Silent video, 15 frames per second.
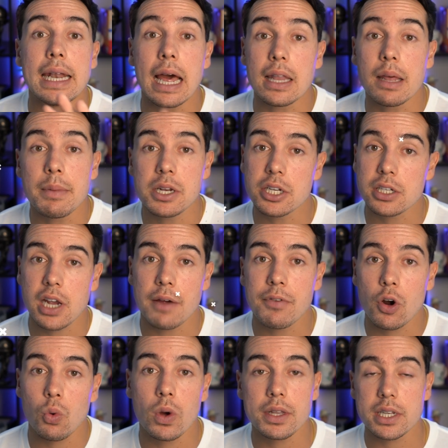Now, let me just
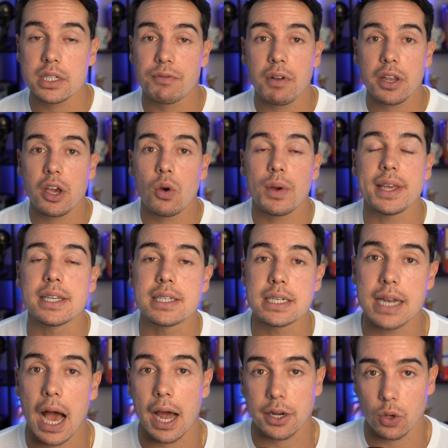cover what this video is
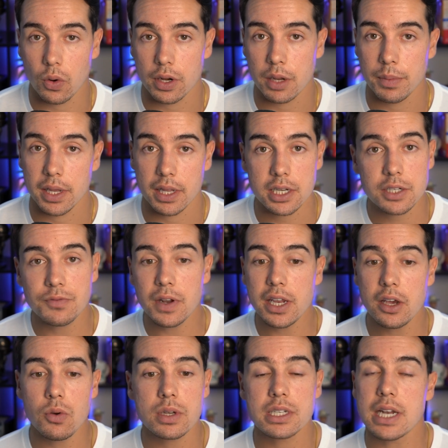not going to be. This
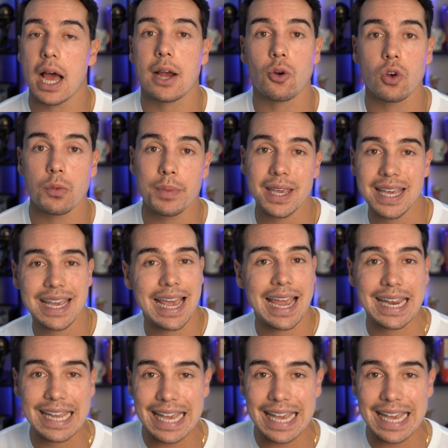video is not going to be a